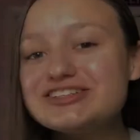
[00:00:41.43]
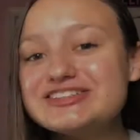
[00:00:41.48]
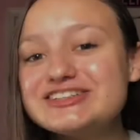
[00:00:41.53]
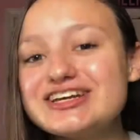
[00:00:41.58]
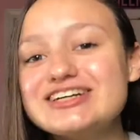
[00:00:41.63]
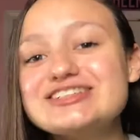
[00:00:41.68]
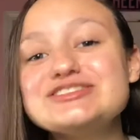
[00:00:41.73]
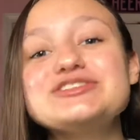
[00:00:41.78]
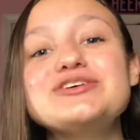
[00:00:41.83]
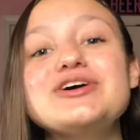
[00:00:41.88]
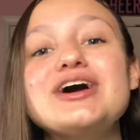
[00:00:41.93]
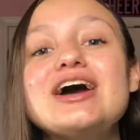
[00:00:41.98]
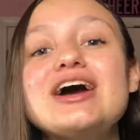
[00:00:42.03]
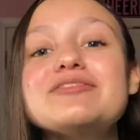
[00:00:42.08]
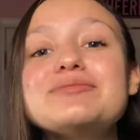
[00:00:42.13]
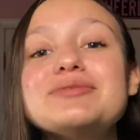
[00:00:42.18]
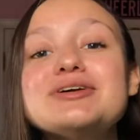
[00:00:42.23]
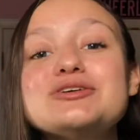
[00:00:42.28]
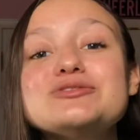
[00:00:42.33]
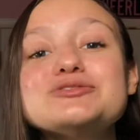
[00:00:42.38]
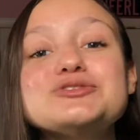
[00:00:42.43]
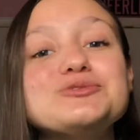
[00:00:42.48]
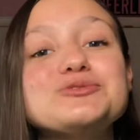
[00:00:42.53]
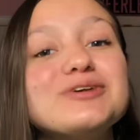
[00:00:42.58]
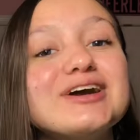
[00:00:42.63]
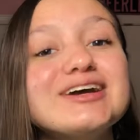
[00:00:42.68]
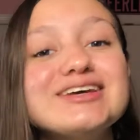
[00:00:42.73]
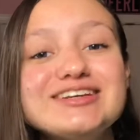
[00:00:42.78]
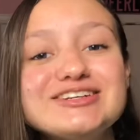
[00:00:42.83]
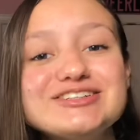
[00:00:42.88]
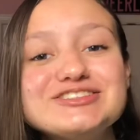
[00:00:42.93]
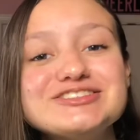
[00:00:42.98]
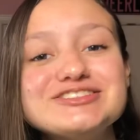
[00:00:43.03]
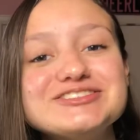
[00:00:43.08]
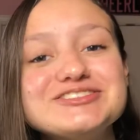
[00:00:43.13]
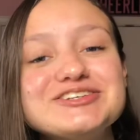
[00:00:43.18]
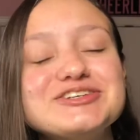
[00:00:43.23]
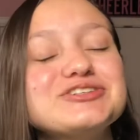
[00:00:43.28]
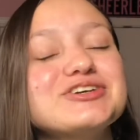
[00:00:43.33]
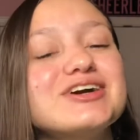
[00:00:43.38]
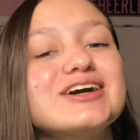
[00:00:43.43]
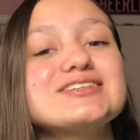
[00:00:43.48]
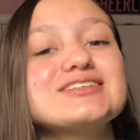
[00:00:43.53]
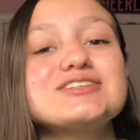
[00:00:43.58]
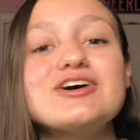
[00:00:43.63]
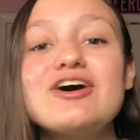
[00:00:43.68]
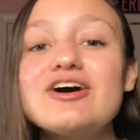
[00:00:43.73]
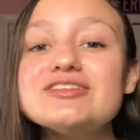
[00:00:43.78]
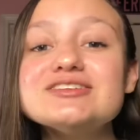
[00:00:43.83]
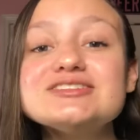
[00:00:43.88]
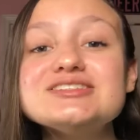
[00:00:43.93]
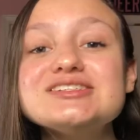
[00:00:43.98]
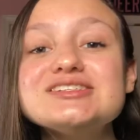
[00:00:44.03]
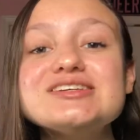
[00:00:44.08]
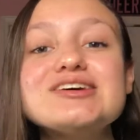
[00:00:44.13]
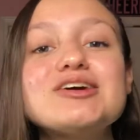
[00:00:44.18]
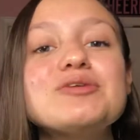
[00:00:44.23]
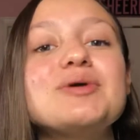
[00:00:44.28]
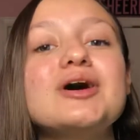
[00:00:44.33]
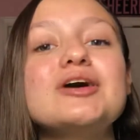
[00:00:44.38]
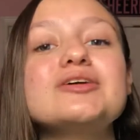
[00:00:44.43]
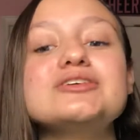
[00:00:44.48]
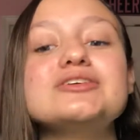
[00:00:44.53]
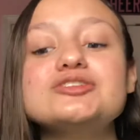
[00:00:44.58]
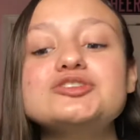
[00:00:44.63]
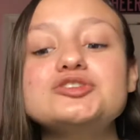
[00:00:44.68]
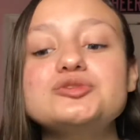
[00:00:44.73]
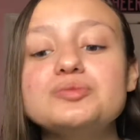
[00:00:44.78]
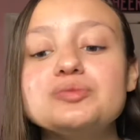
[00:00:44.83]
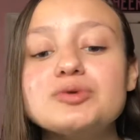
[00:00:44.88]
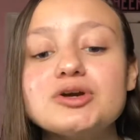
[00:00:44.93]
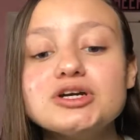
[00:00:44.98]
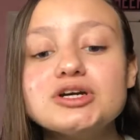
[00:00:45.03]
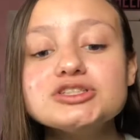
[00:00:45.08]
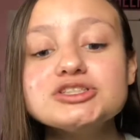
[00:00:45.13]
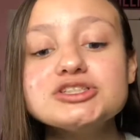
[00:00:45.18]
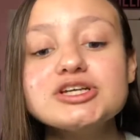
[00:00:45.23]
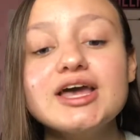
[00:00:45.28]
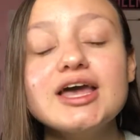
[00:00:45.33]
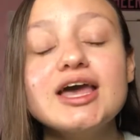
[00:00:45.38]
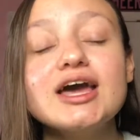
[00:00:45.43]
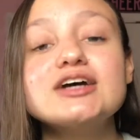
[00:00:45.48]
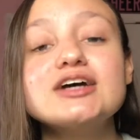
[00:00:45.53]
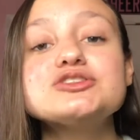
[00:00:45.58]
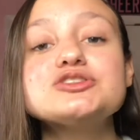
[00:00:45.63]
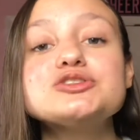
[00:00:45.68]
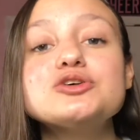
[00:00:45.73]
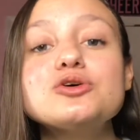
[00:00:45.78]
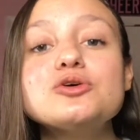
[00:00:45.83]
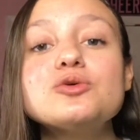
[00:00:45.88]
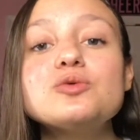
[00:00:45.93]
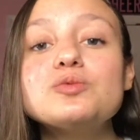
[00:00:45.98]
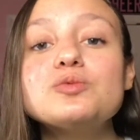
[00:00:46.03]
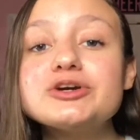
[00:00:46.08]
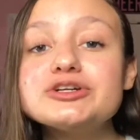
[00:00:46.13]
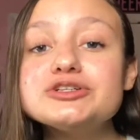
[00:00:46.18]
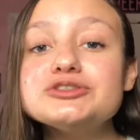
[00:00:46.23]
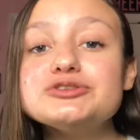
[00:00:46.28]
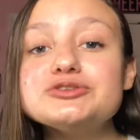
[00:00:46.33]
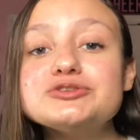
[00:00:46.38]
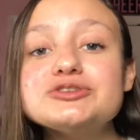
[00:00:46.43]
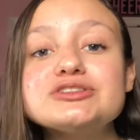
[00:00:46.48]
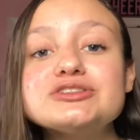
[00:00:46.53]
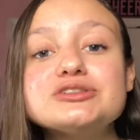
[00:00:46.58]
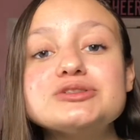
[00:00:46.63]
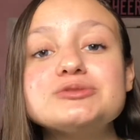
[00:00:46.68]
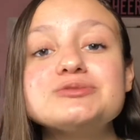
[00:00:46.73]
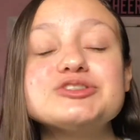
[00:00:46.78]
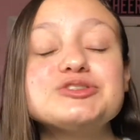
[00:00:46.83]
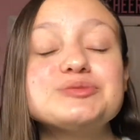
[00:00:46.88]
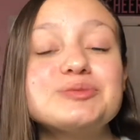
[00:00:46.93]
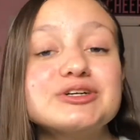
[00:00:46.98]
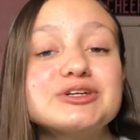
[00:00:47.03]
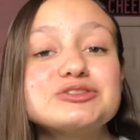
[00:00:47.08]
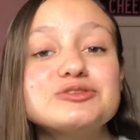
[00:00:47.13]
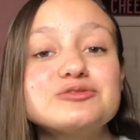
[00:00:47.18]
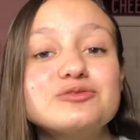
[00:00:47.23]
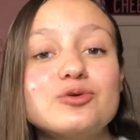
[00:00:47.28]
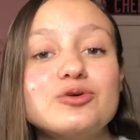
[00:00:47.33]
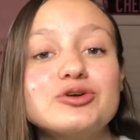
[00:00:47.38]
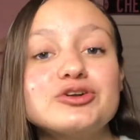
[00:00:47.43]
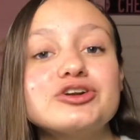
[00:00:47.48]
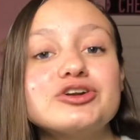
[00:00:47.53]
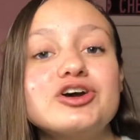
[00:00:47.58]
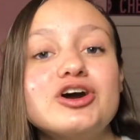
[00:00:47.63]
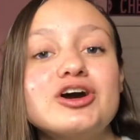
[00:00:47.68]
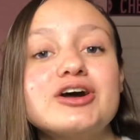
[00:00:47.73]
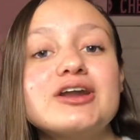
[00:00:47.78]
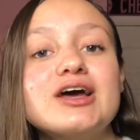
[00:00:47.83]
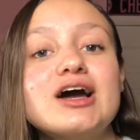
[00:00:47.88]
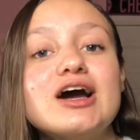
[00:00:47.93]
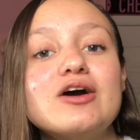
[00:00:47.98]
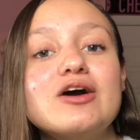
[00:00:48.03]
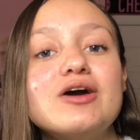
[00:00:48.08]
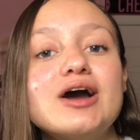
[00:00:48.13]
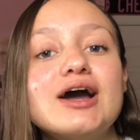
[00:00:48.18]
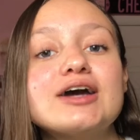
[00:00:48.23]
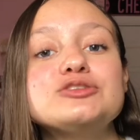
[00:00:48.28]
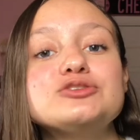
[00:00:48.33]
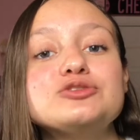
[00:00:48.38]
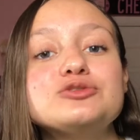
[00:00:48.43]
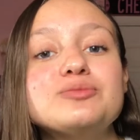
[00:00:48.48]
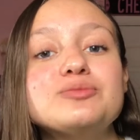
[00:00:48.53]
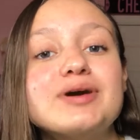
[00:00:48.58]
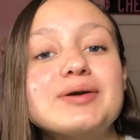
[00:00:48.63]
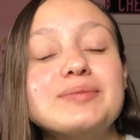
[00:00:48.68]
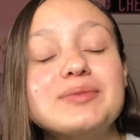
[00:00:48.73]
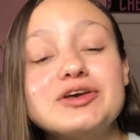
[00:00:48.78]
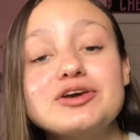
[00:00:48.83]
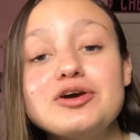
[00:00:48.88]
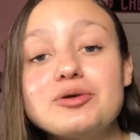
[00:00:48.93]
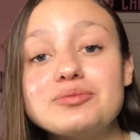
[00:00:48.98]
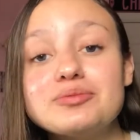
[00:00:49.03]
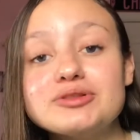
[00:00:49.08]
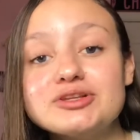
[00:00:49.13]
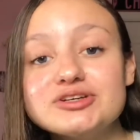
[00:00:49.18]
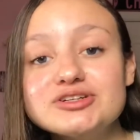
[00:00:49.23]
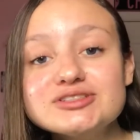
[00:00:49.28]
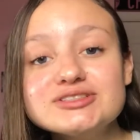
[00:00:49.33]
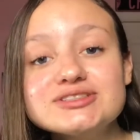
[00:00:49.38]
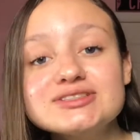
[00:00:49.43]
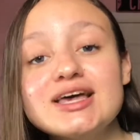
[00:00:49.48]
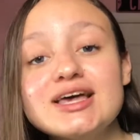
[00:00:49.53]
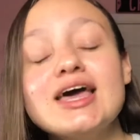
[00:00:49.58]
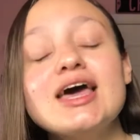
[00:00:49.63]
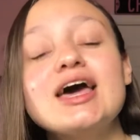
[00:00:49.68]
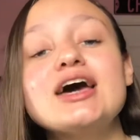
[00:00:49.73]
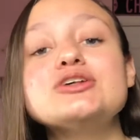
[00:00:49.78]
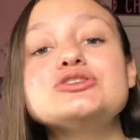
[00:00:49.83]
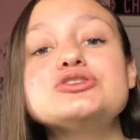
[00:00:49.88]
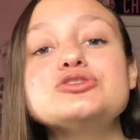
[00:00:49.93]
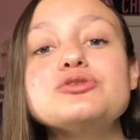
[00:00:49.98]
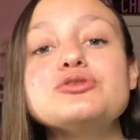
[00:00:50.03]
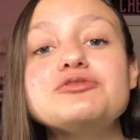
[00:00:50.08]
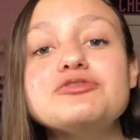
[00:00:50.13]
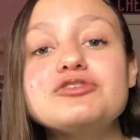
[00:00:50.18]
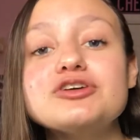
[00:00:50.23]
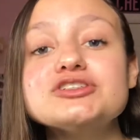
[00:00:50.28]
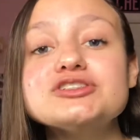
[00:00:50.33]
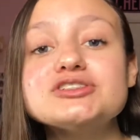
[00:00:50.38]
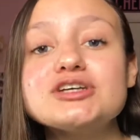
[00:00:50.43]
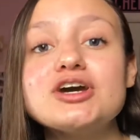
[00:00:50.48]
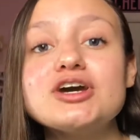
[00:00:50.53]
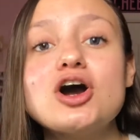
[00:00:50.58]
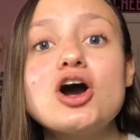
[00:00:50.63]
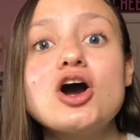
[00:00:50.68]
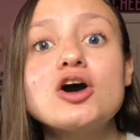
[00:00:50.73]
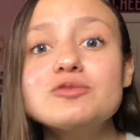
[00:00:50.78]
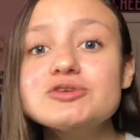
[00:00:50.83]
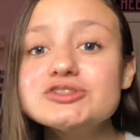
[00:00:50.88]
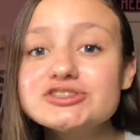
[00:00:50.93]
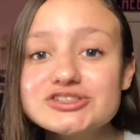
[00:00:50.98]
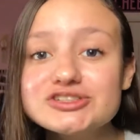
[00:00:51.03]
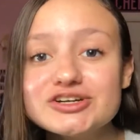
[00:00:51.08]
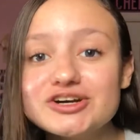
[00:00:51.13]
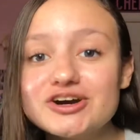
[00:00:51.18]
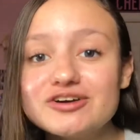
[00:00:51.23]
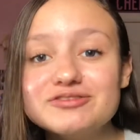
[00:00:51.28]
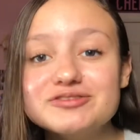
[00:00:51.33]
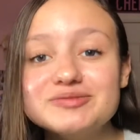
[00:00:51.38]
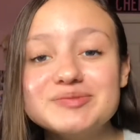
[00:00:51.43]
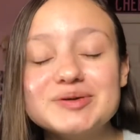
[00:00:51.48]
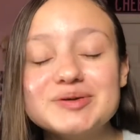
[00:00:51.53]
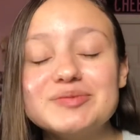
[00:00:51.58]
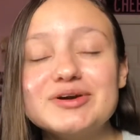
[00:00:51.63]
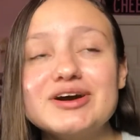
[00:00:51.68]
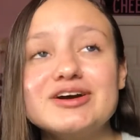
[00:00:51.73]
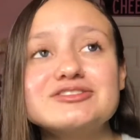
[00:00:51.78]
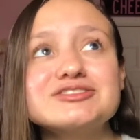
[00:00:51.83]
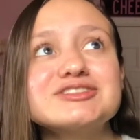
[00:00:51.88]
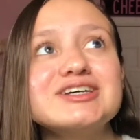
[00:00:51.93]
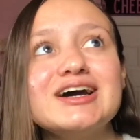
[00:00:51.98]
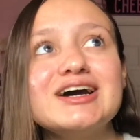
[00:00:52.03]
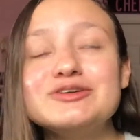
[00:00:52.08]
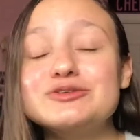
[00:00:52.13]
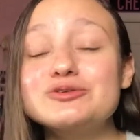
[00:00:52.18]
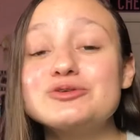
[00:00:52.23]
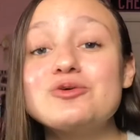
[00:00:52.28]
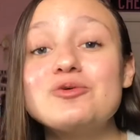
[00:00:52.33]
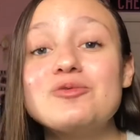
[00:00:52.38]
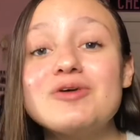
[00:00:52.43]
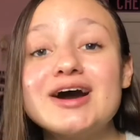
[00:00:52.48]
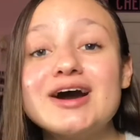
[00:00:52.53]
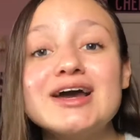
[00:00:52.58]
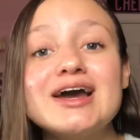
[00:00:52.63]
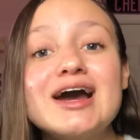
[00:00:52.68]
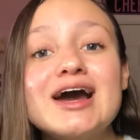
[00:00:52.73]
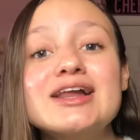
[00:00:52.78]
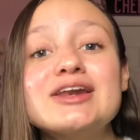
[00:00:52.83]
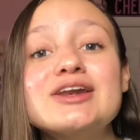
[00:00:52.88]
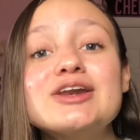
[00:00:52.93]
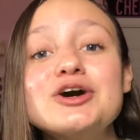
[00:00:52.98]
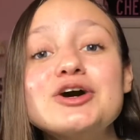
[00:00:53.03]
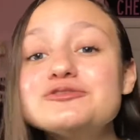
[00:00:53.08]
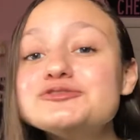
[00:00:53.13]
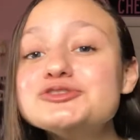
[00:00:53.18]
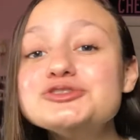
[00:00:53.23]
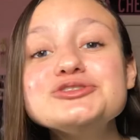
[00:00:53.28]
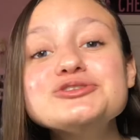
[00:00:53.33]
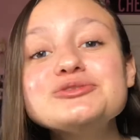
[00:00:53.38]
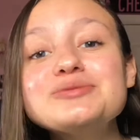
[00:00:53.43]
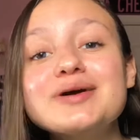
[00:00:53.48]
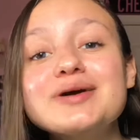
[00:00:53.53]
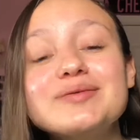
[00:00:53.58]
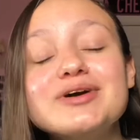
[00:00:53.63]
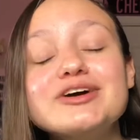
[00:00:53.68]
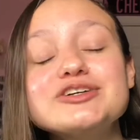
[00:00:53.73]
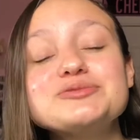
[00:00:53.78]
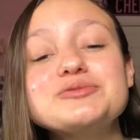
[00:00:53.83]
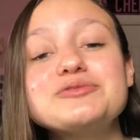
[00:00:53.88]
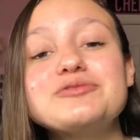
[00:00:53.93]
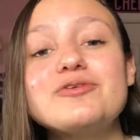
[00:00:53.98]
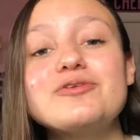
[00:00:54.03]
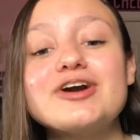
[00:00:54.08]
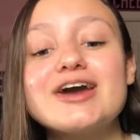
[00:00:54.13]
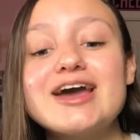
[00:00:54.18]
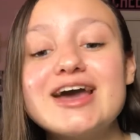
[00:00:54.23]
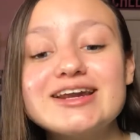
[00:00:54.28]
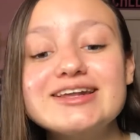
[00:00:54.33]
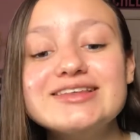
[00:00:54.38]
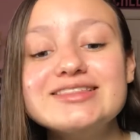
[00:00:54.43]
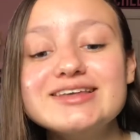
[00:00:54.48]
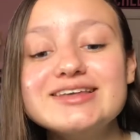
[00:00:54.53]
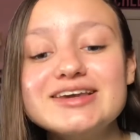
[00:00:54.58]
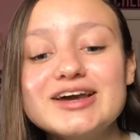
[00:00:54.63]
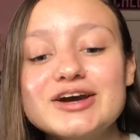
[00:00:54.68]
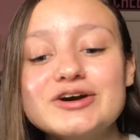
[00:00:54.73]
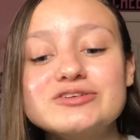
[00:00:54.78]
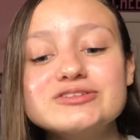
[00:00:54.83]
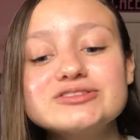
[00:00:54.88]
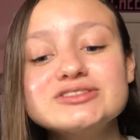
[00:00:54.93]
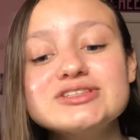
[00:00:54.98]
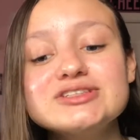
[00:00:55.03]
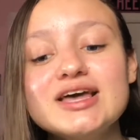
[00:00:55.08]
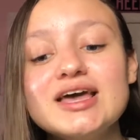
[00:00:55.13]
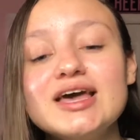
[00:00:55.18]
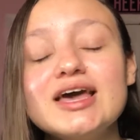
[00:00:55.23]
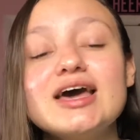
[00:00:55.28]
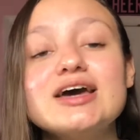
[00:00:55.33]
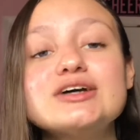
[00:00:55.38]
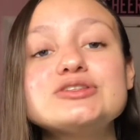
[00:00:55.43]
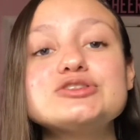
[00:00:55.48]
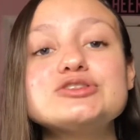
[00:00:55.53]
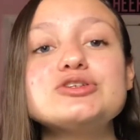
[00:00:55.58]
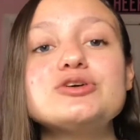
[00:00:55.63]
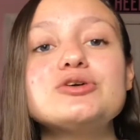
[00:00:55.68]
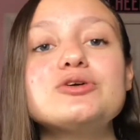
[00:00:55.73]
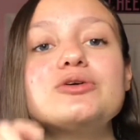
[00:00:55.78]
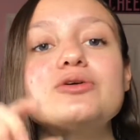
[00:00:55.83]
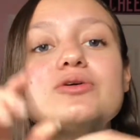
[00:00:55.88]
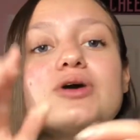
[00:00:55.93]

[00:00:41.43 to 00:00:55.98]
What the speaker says: you guys, so I have my notes right here to tell you guys all the tea about each brush. And so we're going to do this in respective order on how I do my makeup looks. And so first, I always start off with my brows. I don't know why. I love to do my brows before anything else. And so